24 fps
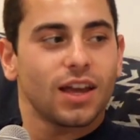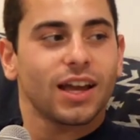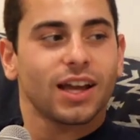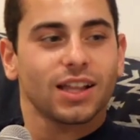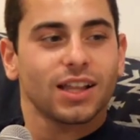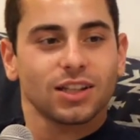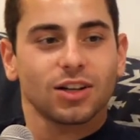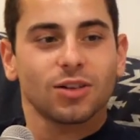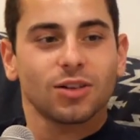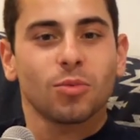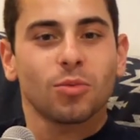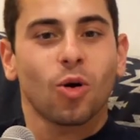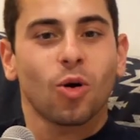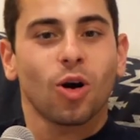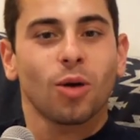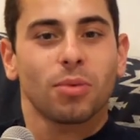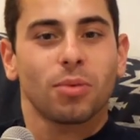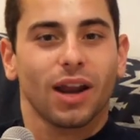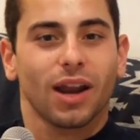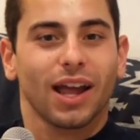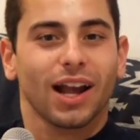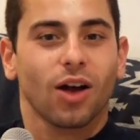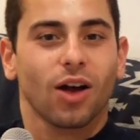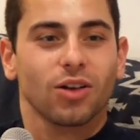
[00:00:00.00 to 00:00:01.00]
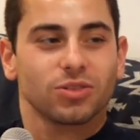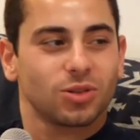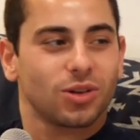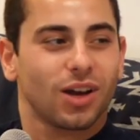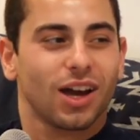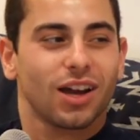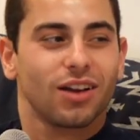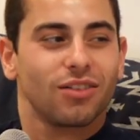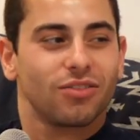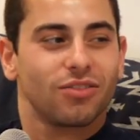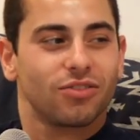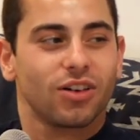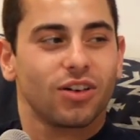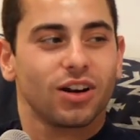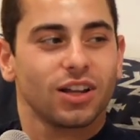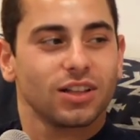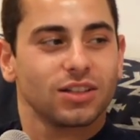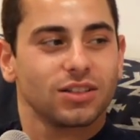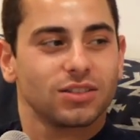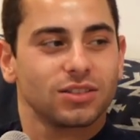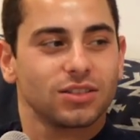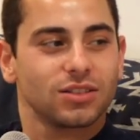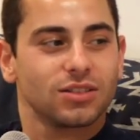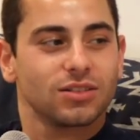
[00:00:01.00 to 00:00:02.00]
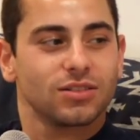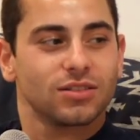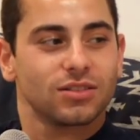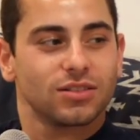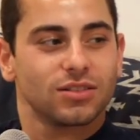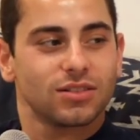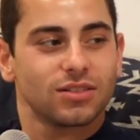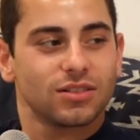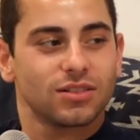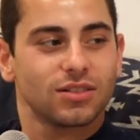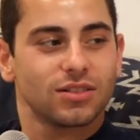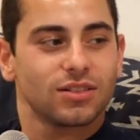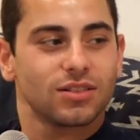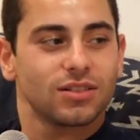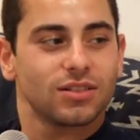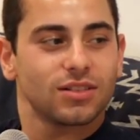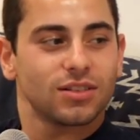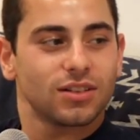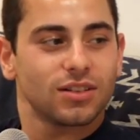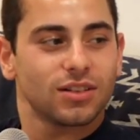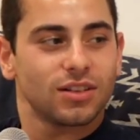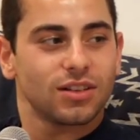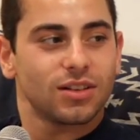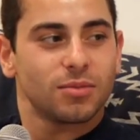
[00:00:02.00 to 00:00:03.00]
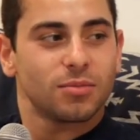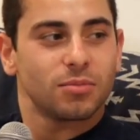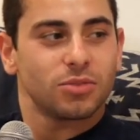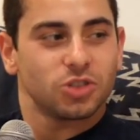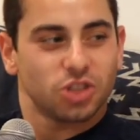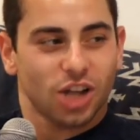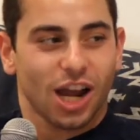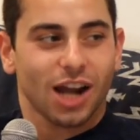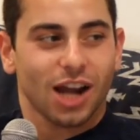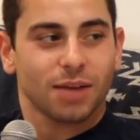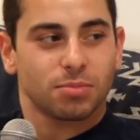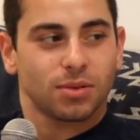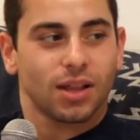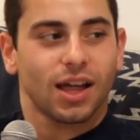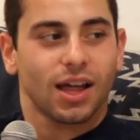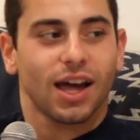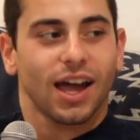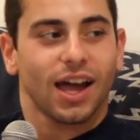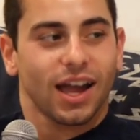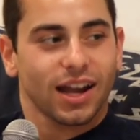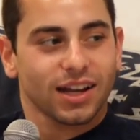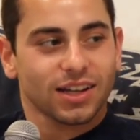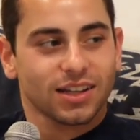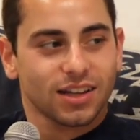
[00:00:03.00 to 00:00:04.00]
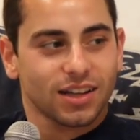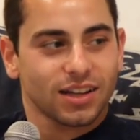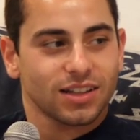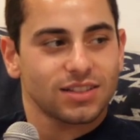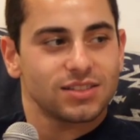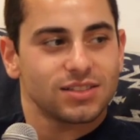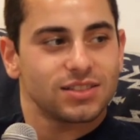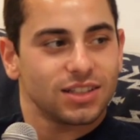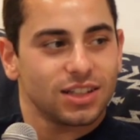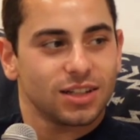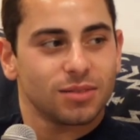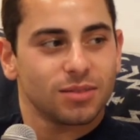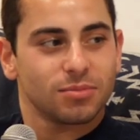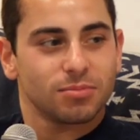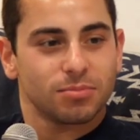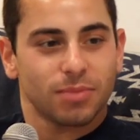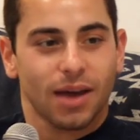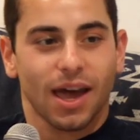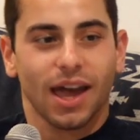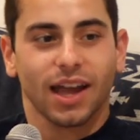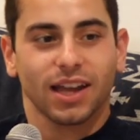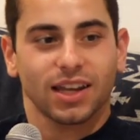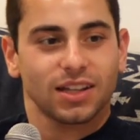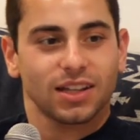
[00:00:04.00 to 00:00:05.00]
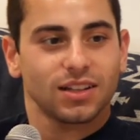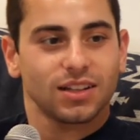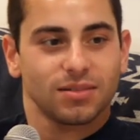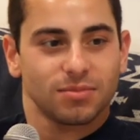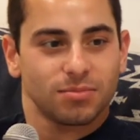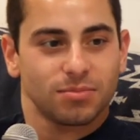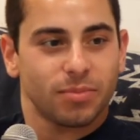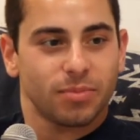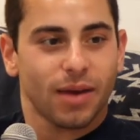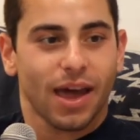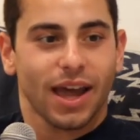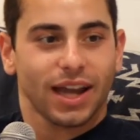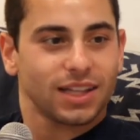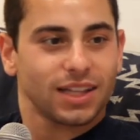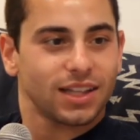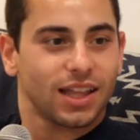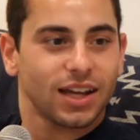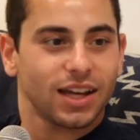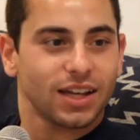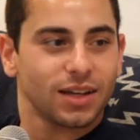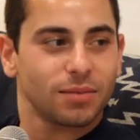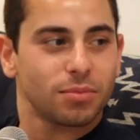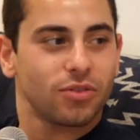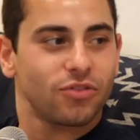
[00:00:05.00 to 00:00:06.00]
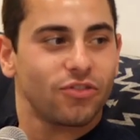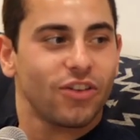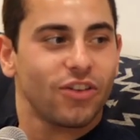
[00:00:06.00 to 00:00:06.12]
Like a little more, but like also kind of funny too. Okay. Jack Black. I could see him back in. I could back see in like you guys